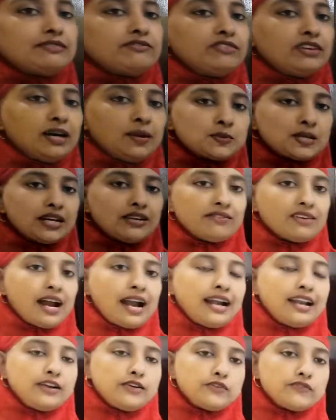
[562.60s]

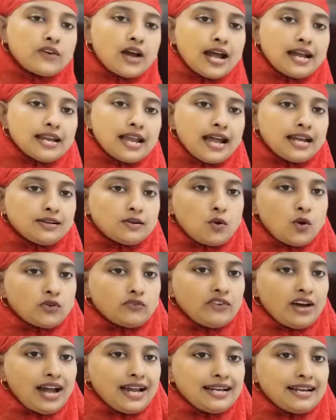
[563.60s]
into finite,
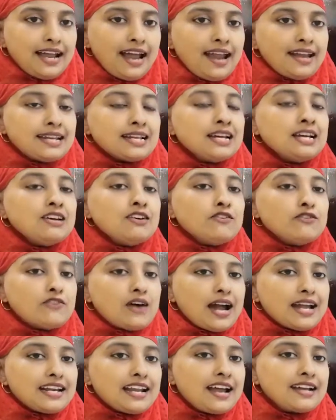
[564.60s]
non-finite.
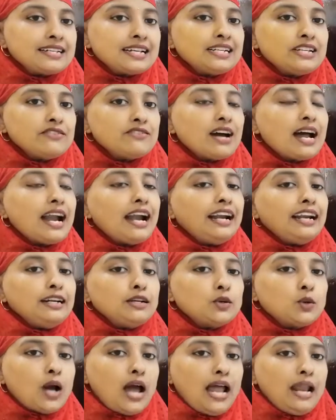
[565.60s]
Finite are divided
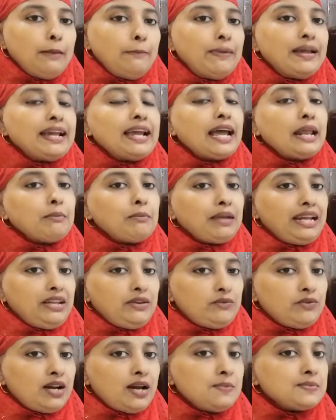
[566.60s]
into helping and
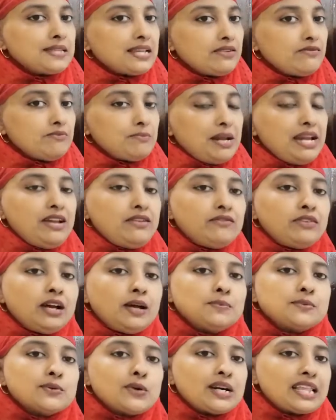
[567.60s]
main verbs. In main
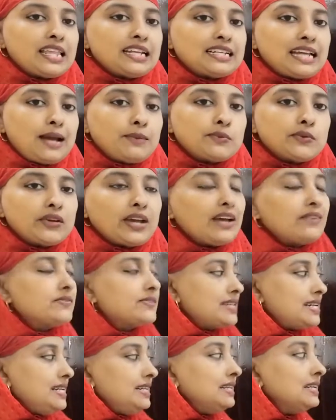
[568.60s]
verbs, what are the types we have
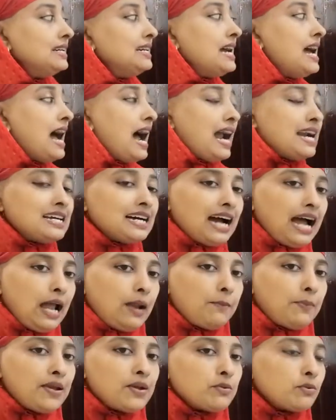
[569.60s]
seen? Under
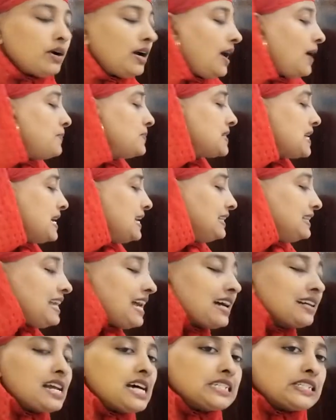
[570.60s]
helping verbs, they
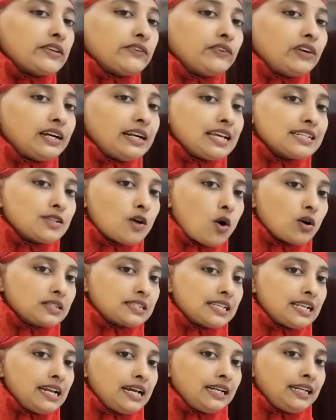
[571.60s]
are classified as
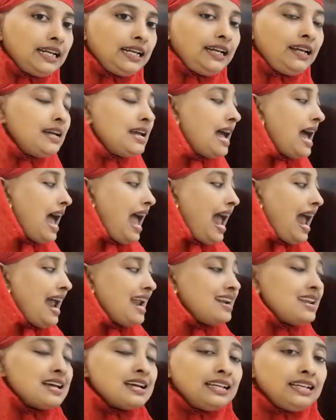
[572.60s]
auxiliary
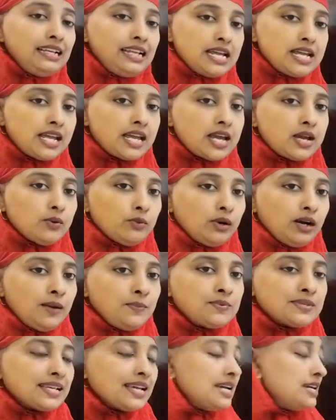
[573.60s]
and linking
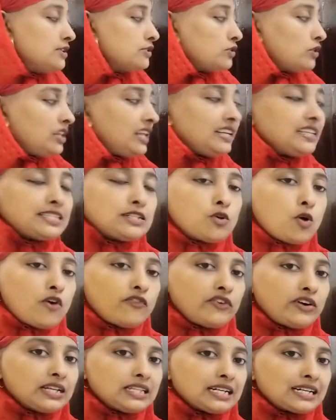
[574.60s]
verbs. So there is no
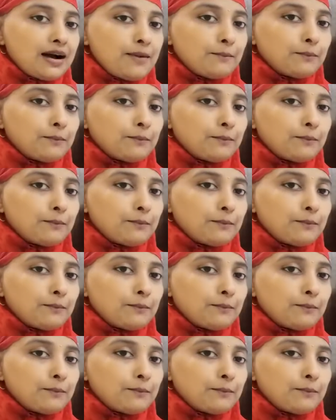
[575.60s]
further